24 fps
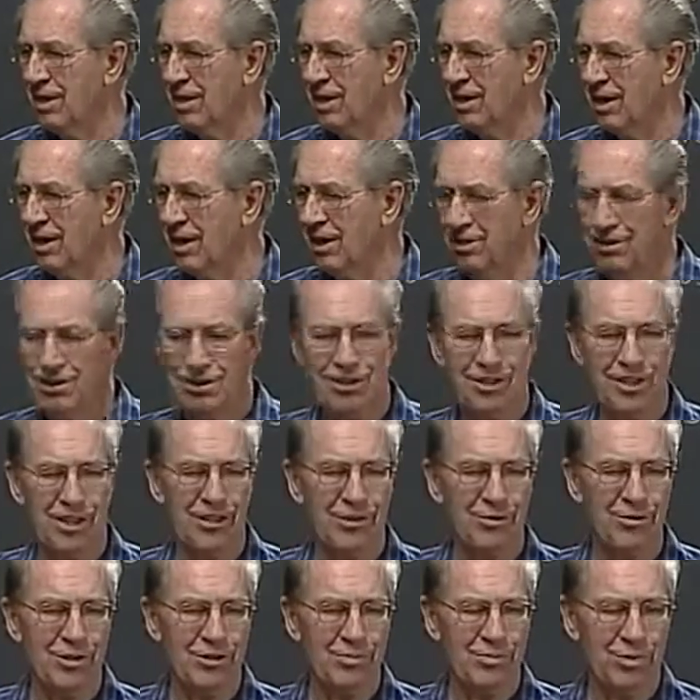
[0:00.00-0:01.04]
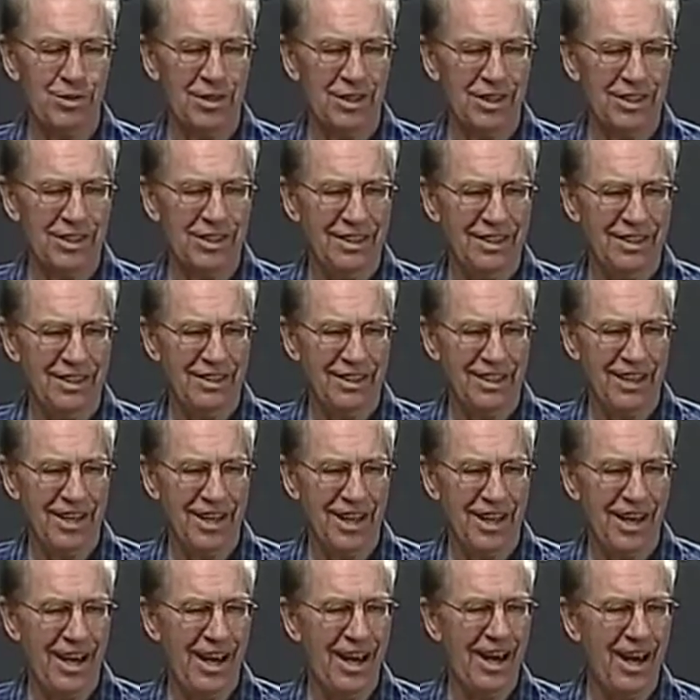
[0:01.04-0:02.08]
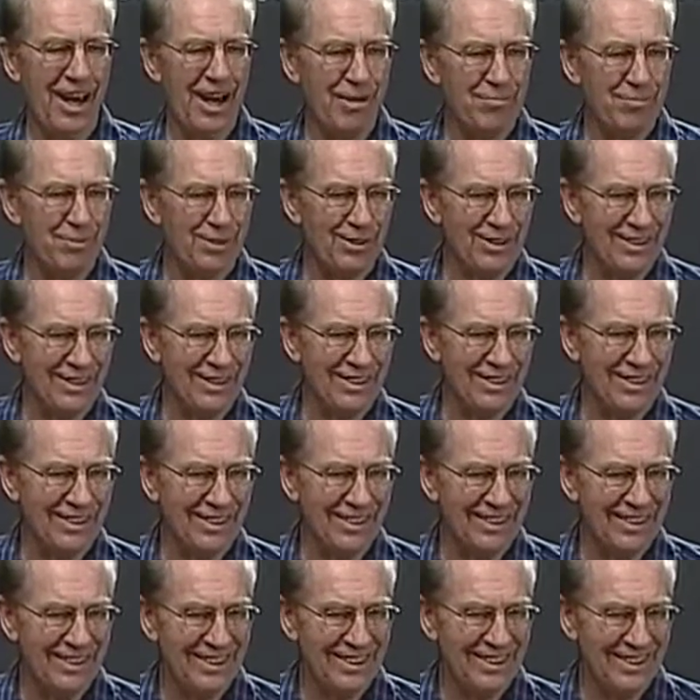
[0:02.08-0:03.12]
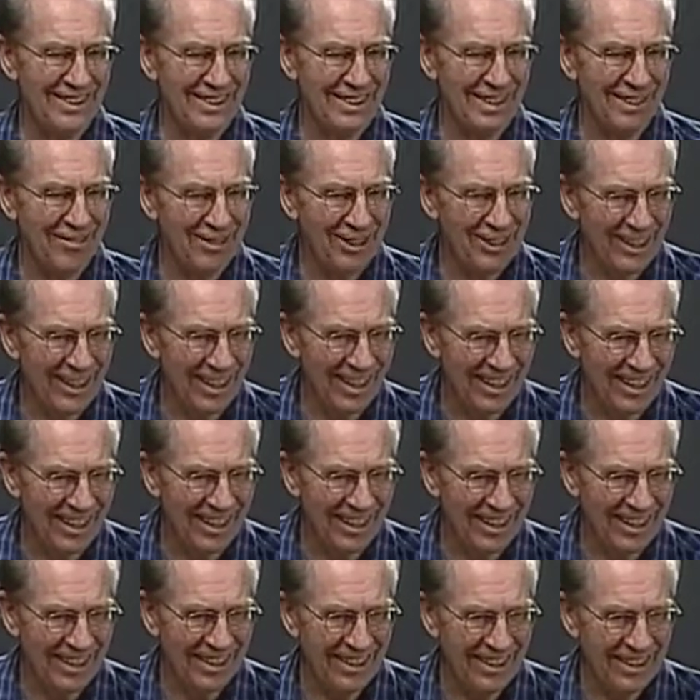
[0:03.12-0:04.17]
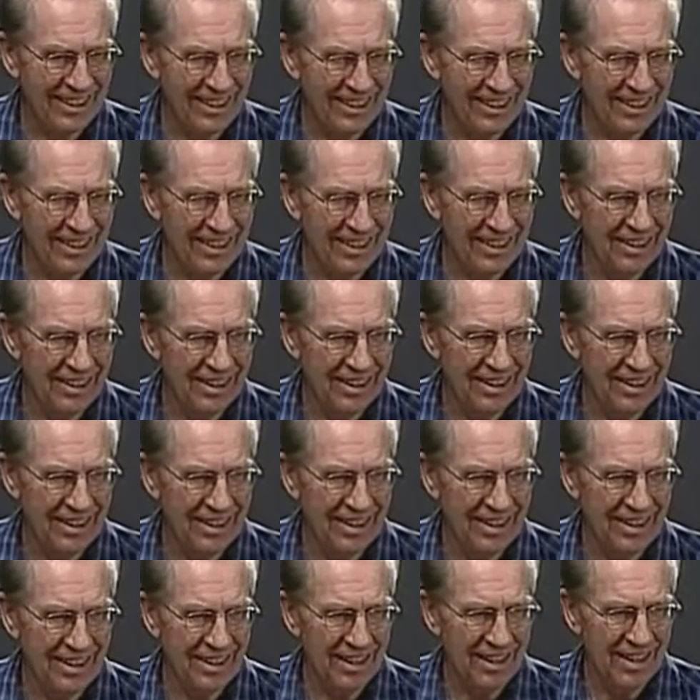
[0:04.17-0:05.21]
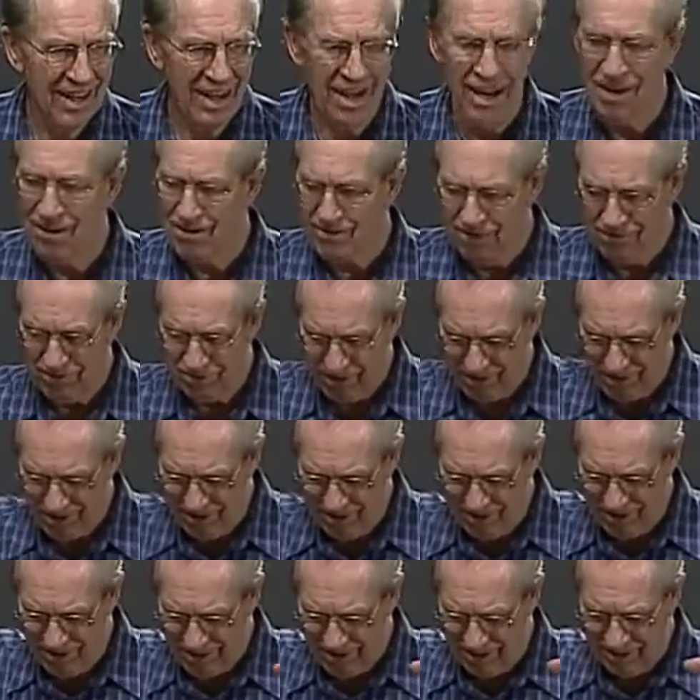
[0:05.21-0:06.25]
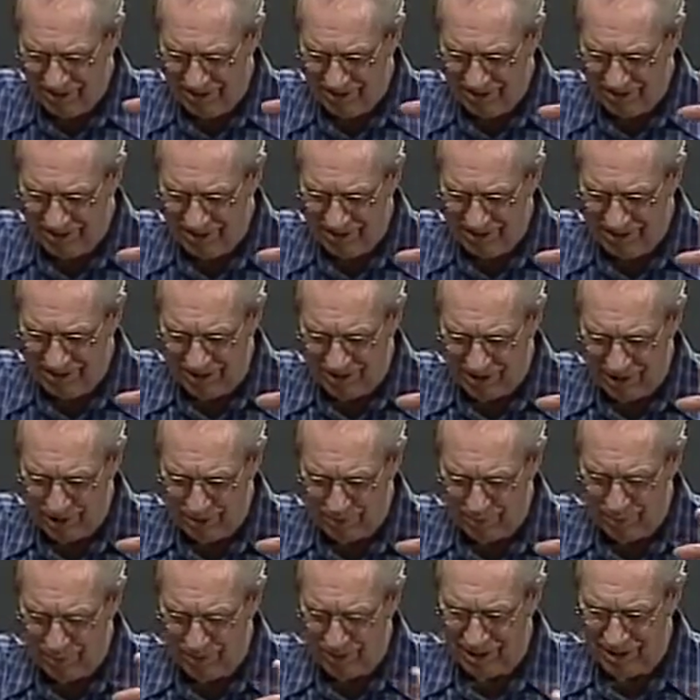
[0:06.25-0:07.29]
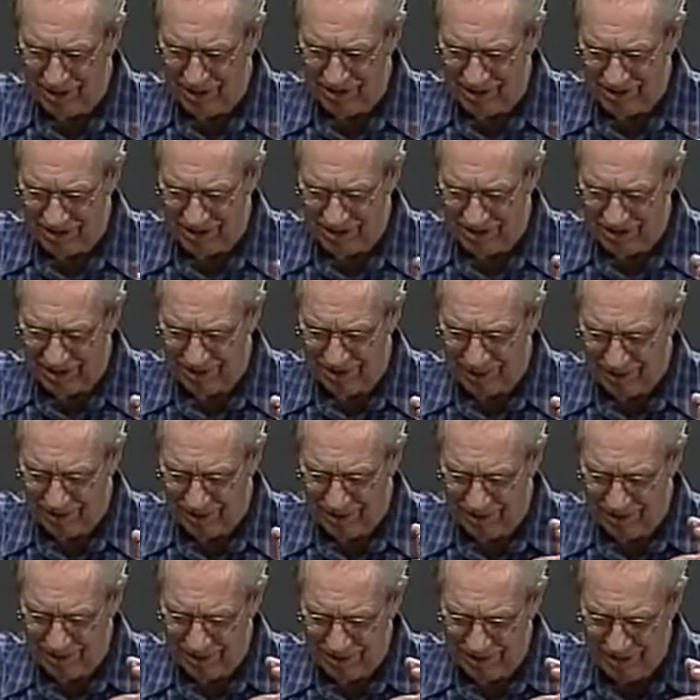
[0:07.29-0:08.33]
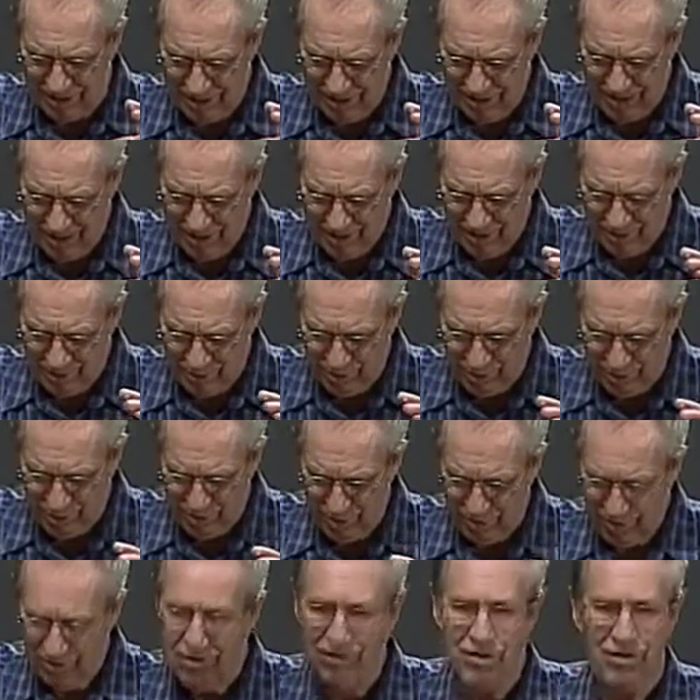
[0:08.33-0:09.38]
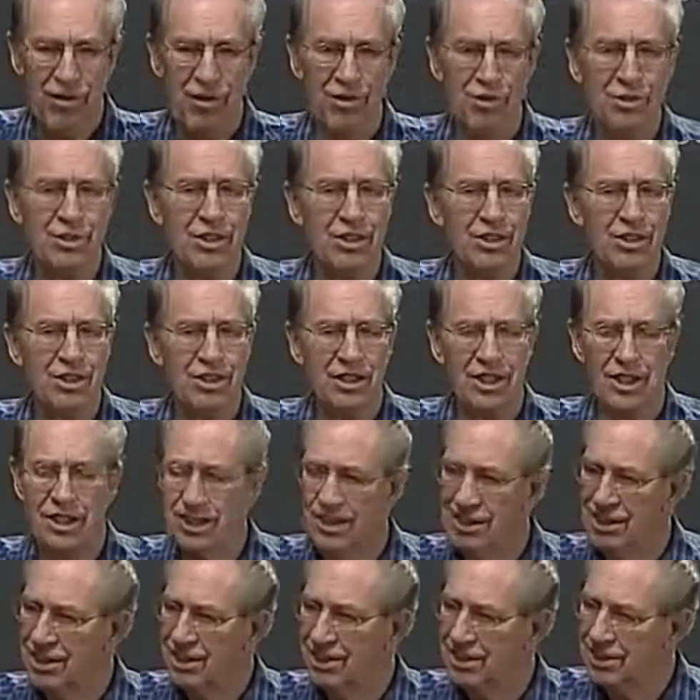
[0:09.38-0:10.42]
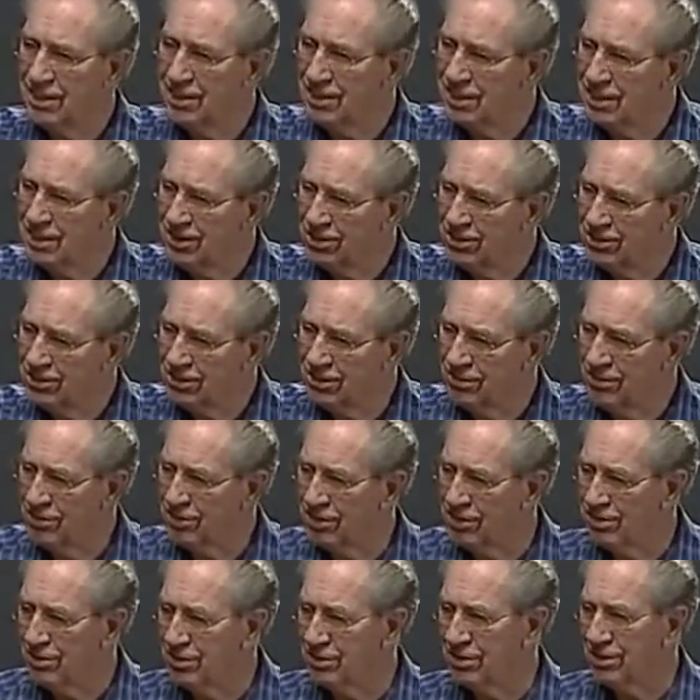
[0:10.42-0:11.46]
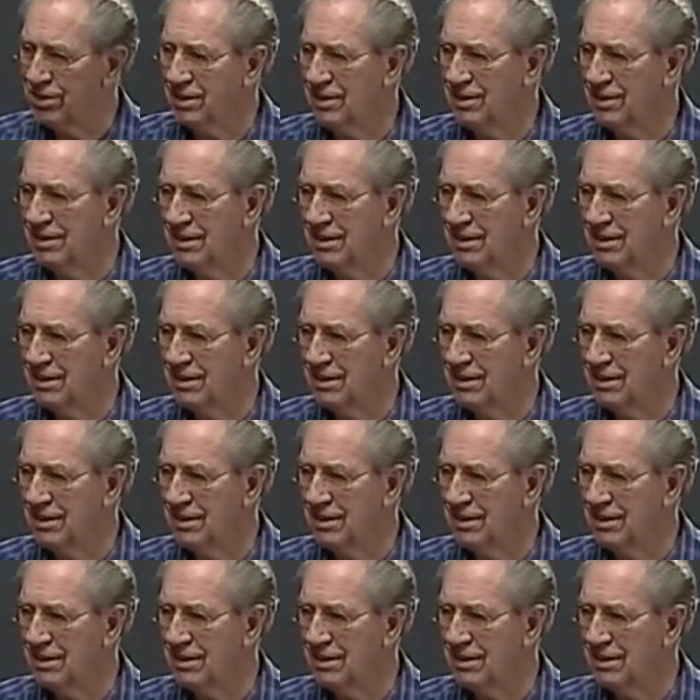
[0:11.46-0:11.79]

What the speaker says: How does another one put it? The apple of his eye. Everything of God's blessings and glory will be focused on that little nation of Israel.